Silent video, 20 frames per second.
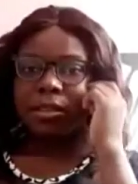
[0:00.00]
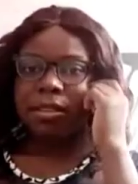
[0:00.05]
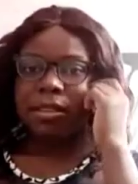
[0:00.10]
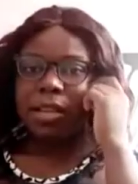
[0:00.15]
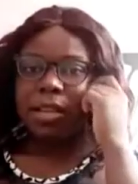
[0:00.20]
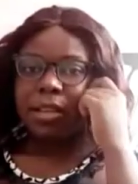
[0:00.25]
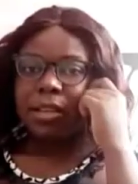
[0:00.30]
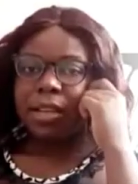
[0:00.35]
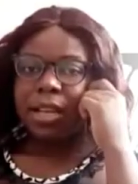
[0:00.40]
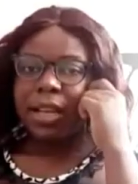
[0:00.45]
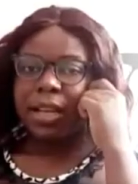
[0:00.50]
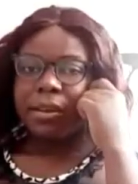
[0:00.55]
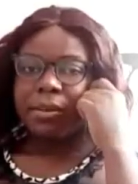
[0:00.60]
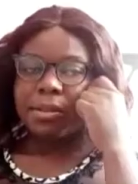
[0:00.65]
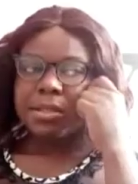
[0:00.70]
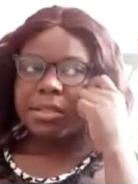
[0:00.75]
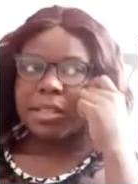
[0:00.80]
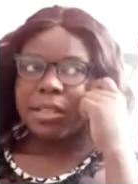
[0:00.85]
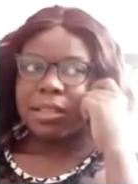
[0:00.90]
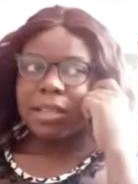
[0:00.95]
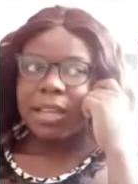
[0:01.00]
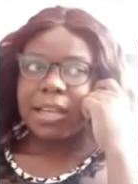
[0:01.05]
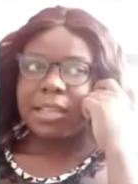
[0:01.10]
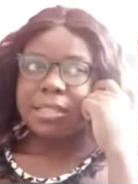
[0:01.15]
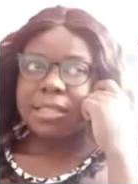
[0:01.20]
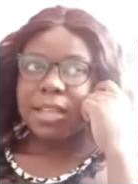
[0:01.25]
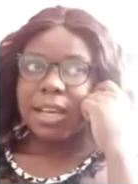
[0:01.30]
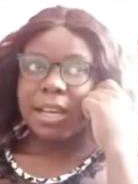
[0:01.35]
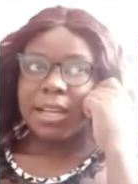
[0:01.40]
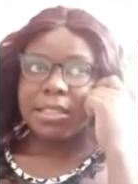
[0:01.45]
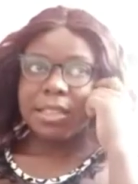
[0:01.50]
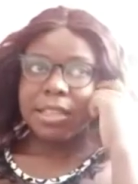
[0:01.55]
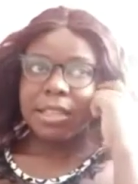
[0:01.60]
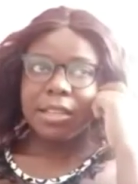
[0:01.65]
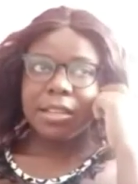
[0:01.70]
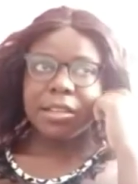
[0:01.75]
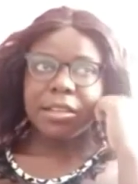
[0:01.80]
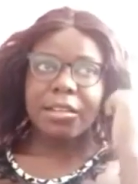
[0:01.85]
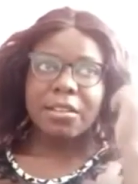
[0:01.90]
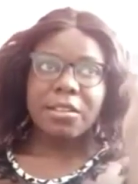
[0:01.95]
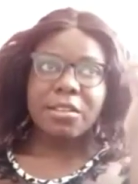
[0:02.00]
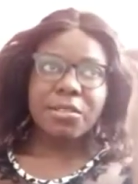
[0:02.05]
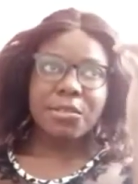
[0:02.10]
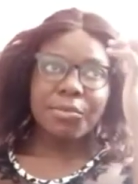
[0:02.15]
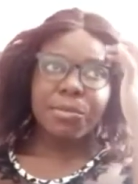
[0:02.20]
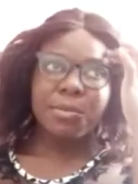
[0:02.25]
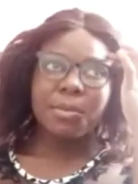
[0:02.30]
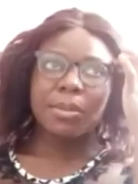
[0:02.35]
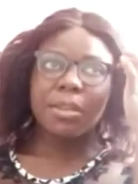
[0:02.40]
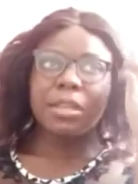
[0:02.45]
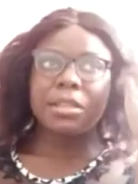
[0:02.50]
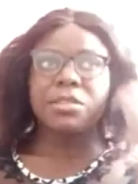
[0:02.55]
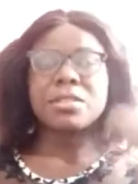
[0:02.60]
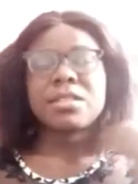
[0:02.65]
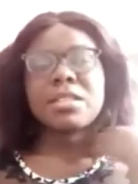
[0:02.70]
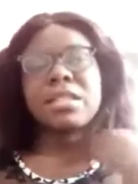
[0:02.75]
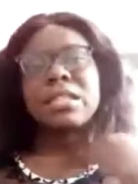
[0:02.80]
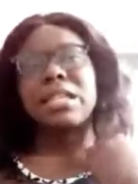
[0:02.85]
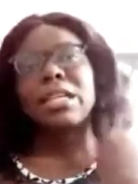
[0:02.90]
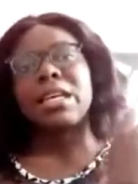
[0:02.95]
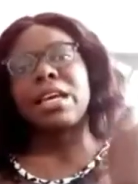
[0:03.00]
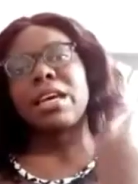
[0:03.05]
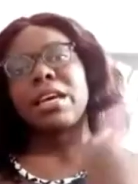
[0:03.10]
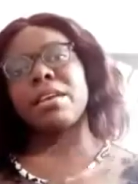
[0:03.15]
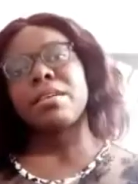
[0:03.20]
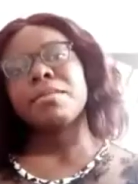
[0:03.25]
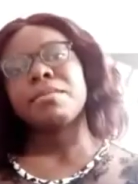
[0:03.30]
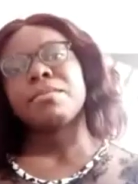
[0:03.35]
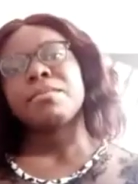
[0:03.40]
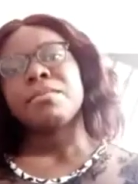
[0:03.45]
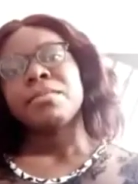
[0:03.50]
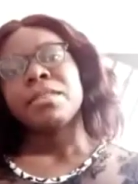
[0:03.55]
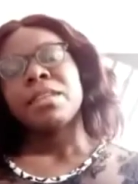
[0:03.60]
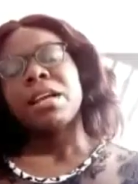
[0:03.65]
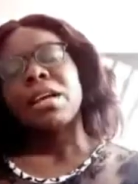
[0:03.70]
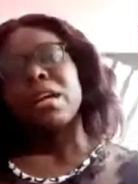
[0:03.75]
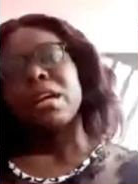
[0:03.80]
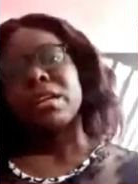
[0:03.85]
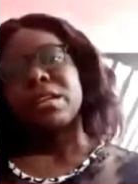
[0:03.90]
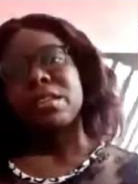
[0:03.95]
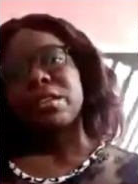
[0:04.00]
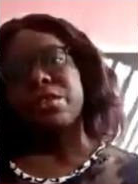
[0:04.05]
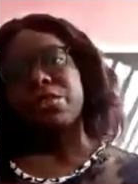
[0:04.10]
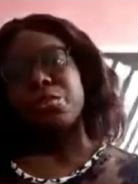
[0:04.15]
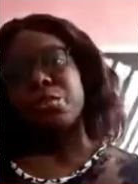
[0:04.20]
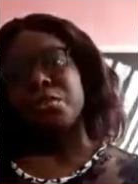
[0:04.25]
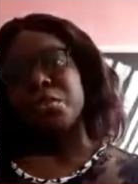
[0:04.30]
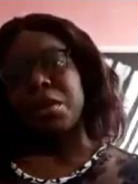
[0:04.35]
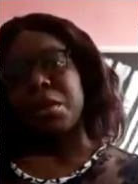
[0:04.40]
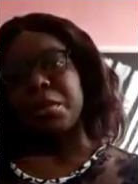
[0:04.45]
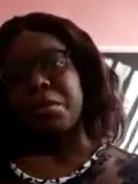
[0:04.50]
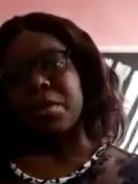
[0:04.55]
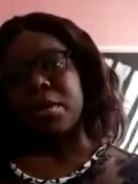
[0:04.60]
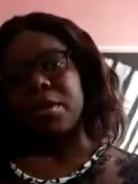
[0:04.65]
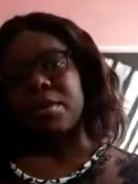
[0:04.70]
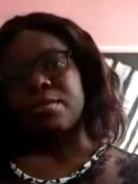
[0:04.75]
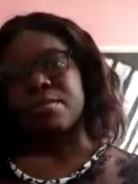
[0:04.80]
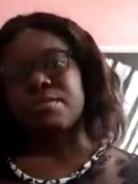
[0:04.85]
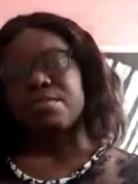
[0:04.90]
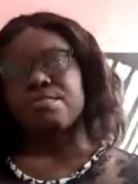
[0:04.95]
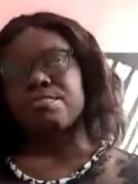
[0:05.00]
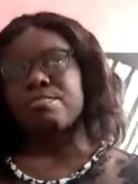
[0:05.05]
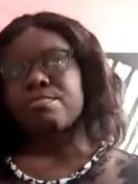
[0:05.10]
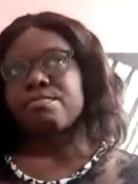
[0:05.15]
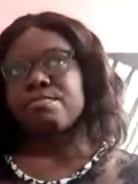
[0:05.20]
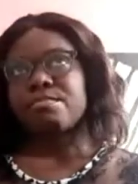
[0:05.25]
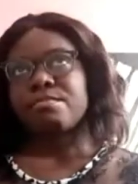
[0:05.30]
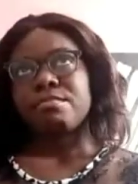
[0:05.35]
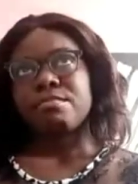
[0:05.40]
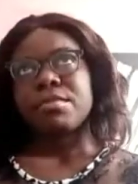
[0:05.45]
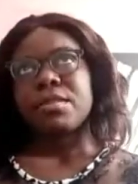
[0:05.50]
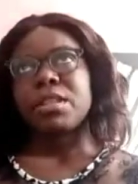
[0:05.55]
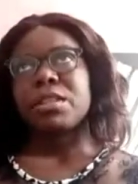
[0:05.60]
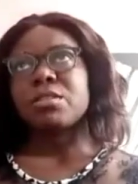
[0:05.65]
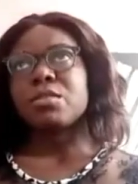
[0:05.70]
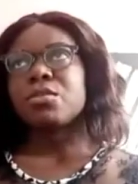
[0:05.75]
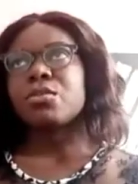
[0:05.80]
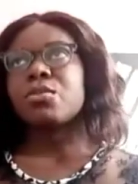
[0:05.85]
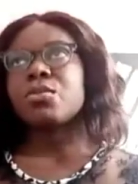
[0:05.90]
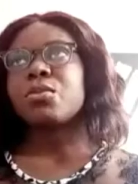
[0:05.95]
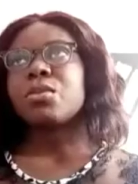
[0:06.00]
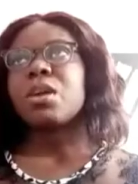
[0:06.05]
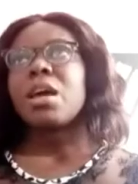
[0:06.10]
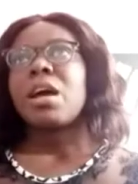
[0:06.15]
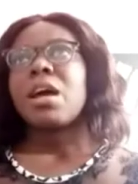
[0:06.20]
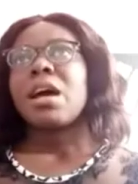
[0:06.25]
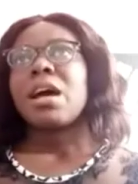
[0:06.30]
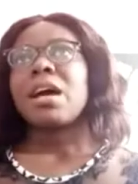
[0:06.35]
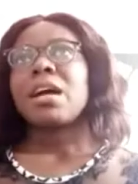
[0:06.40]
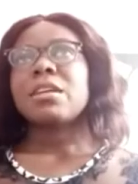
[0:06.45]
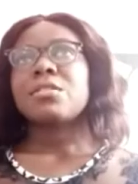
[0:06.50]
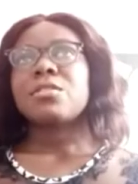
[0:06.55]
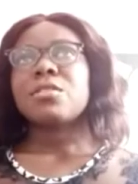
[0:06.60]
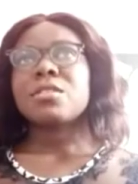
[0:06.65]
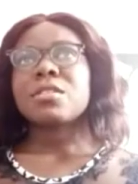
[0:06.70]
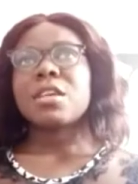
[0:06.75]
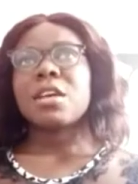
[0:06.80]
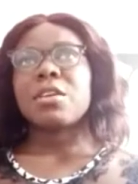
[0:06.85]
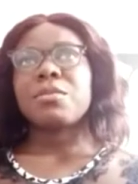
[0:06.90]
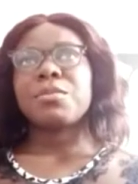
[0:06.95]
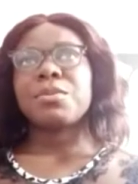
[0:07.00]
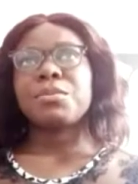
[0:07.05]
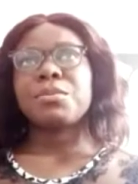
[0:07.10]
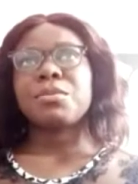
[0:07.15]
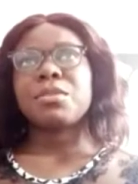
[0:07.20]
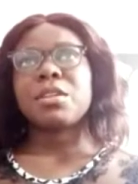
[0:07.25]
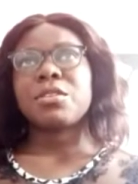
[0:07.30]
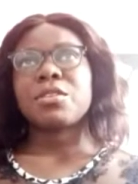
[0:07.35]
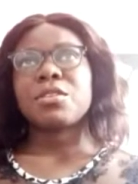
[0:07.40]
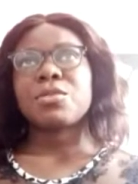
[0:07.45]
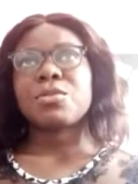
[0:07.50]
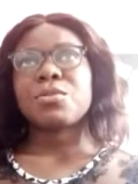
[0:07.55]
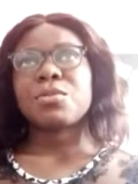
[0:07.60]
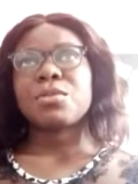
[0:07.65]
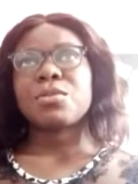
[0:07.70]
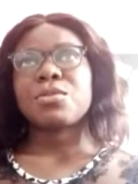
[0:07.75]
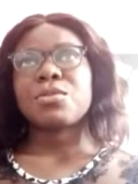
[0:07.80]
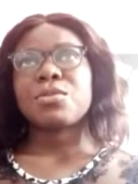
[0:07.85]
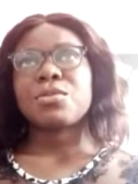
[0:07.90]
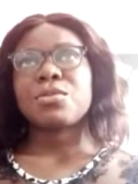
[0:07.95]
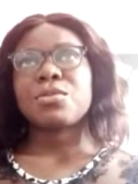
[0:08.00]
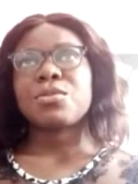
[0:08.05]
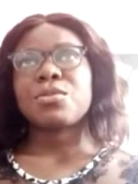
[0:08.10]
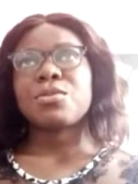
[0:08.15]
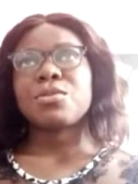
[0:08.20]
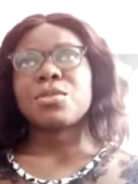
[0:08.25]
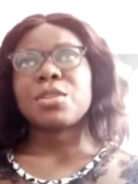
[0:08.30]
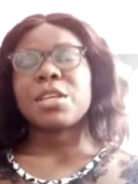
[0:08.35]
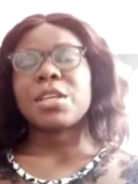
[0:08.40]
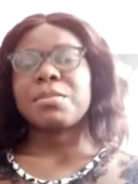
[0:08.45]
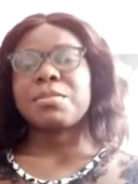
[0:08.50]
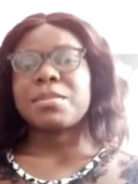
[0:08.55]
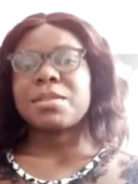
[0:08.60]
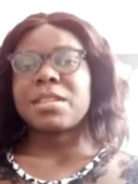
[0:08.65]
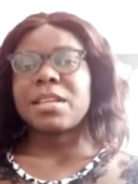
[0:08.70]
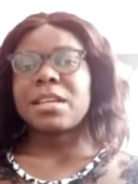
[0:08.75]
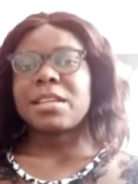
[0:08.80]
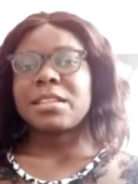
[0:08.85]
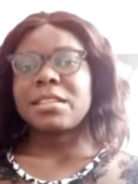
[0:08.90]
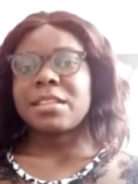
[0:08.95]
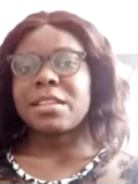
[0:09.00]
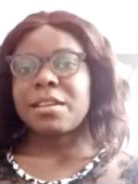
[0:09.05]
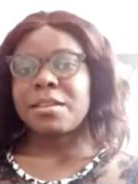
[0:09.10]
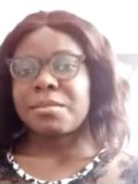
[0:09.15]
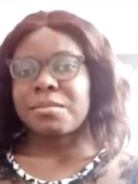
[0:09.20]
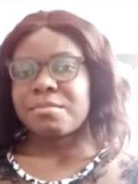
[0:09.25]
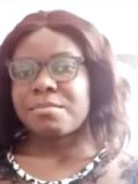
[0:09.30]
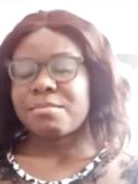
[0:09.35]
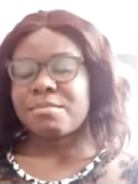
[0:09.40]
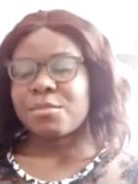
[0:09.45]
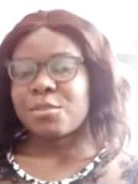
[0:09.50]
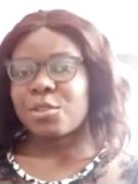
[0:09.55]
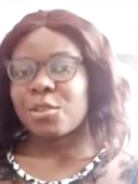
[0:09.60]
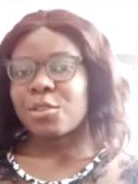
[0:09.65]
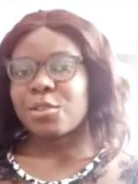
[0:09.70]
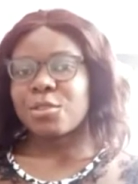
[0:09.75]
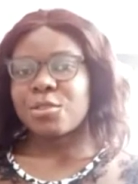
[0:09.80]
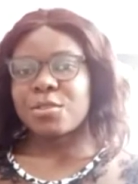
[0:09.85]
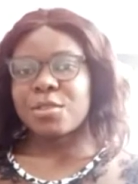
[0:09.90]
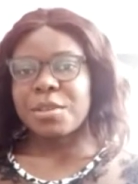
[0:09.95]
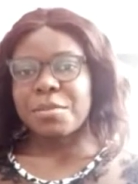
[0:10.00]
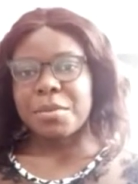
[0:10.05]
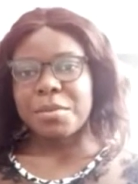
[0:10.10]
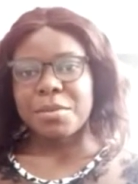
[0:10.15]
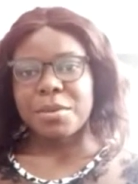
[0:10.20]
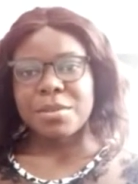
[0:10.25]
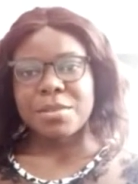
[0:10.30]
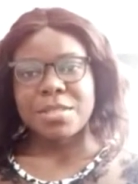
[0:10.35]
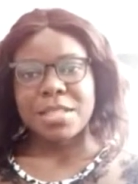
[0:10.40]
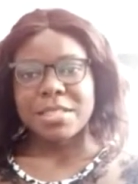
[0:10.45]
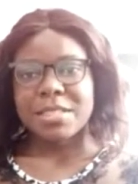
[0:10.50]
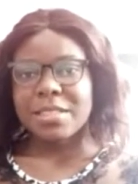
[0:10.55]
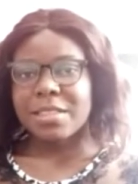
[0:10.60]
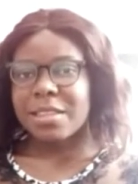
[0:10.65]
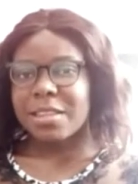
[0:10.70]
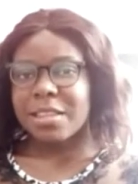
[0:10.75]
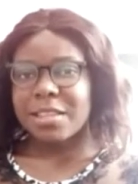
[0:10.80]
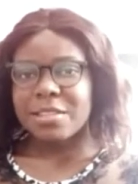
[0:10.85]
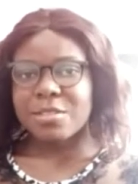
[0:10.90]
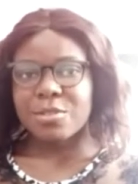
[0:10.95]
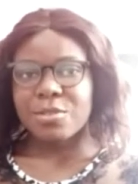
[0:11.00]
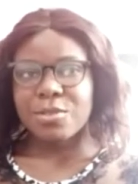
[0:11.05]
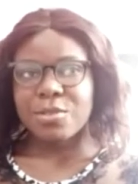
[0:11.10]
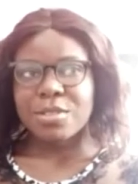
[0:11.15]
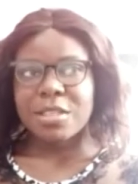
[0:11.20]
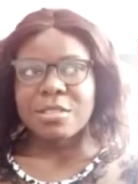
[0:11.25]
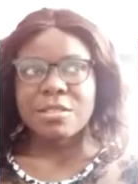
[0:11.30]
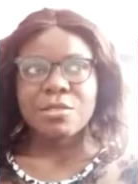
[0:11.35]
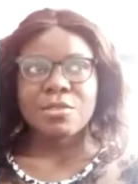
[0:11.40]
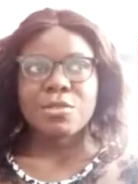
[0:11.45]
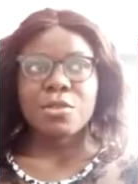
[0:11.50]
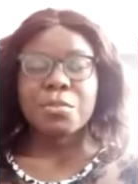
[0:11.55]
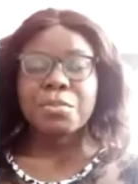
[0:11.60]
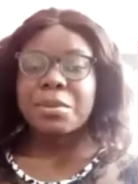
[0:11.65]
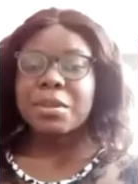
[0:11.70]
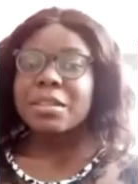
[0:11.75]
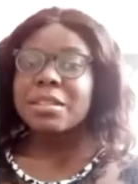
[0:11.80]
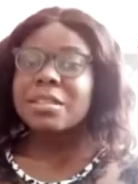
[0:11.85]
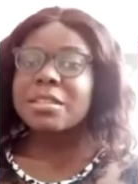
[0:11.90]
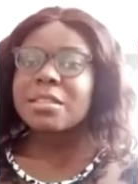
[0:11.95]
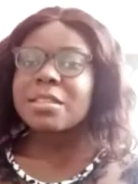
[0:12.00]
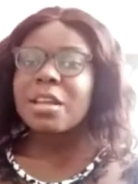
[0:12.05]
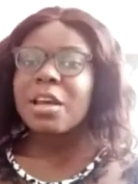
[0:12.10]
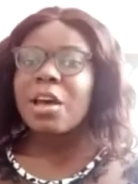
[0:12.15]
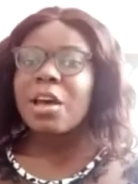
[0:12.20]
and like I was saying, like I said earlier, there are some people that just hear and they remember. It's good. And those kind of people, they just want you to keep talking to them about certain things or certain topics.